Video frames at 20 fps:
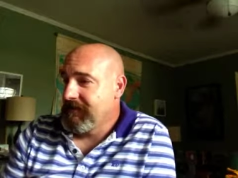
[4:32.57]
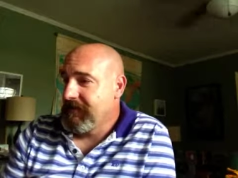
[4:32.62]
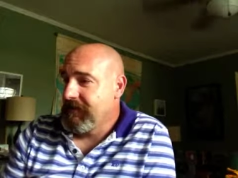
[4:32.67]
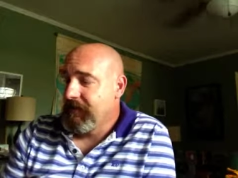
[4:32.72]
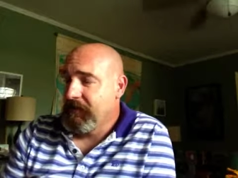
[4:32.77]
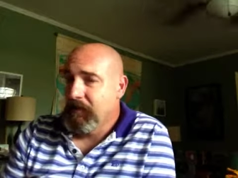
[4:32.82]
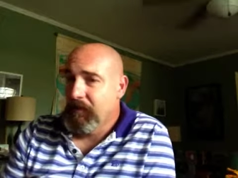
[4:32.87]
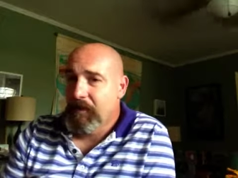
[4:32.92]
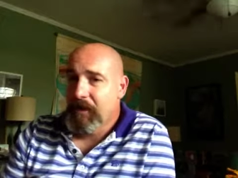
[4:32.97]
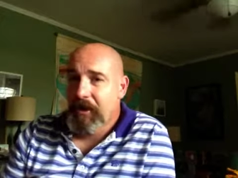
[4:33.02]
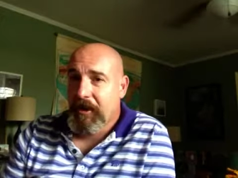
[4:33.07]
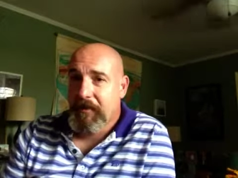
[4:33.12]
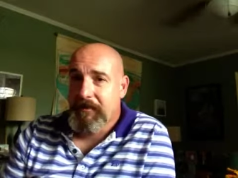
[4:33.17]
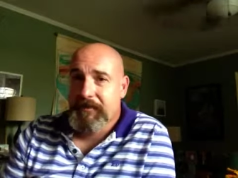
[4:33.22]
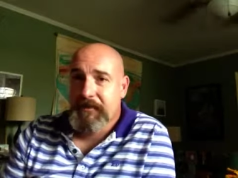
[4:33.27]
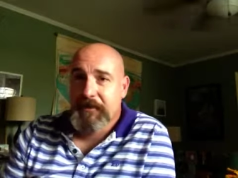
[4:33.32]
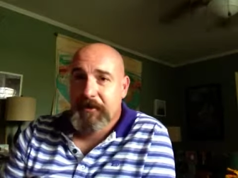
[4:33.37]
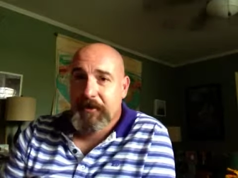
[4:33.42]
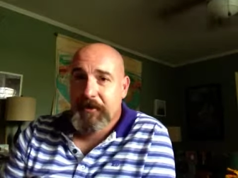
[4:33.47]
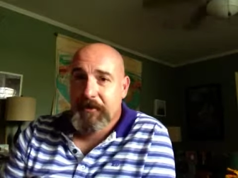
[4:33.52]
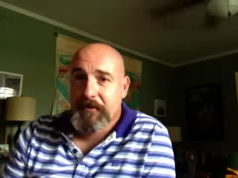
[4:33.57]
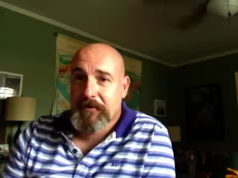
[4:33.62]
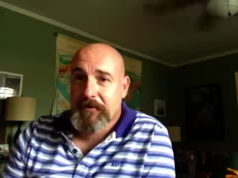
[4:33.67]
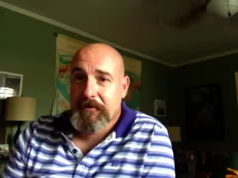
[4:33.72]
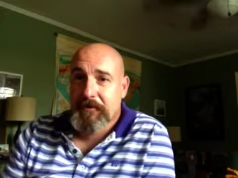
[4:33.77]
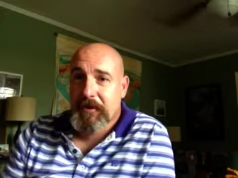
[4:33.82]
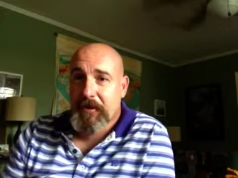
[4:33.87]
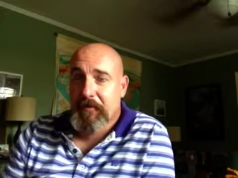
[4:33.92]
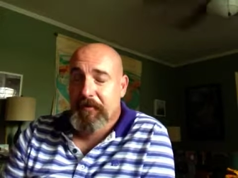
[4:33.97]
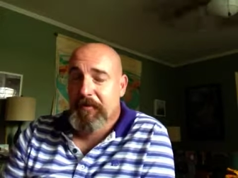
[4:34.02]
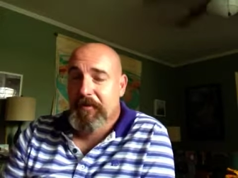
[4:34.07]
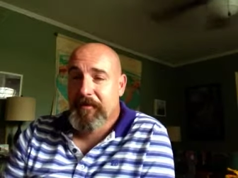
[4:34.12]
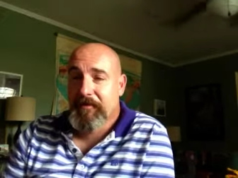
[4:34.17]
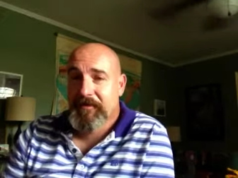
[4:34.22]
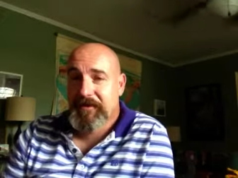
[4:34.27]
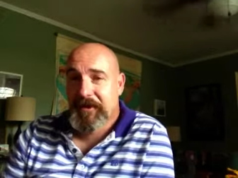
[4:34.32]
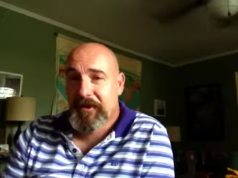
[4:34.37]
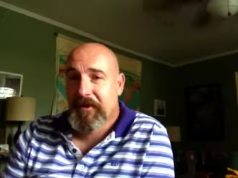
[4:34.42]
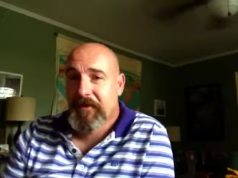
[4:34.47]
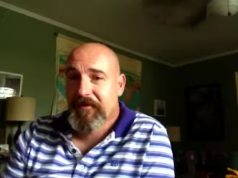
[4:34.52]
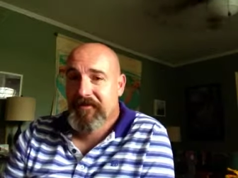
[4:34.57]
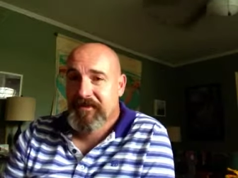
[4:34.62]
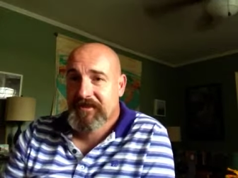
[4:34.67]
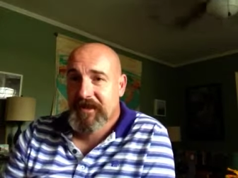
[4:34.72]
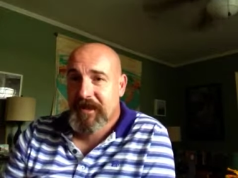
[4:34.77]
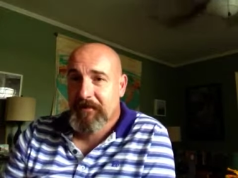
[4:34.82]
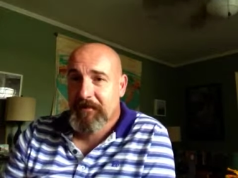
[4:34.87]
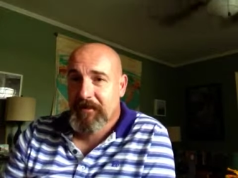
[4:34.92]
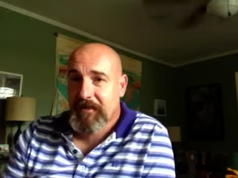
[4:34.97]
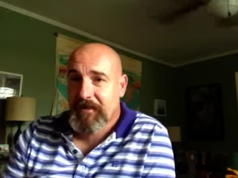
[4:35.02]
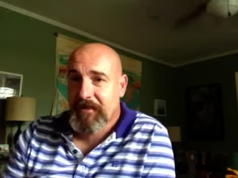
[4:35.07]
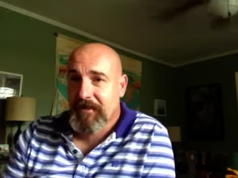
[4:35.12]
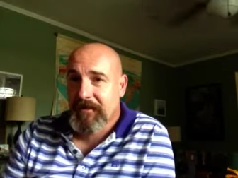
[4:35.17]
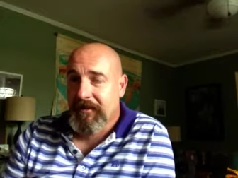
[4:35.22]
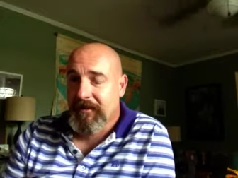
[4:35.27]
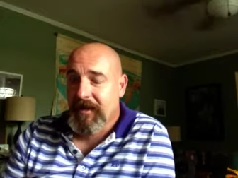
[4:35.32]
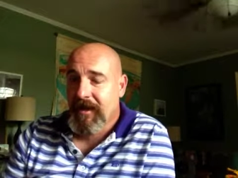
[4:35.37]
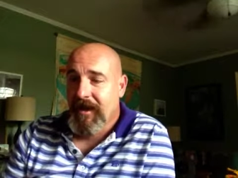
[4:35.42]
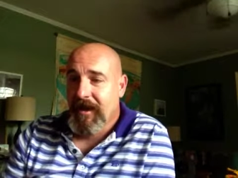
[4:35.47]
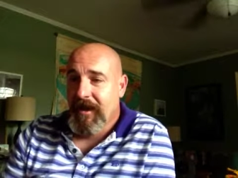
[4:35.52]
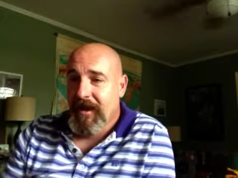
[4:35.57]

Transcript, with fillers: the Lord helps those who help themselves type of thing.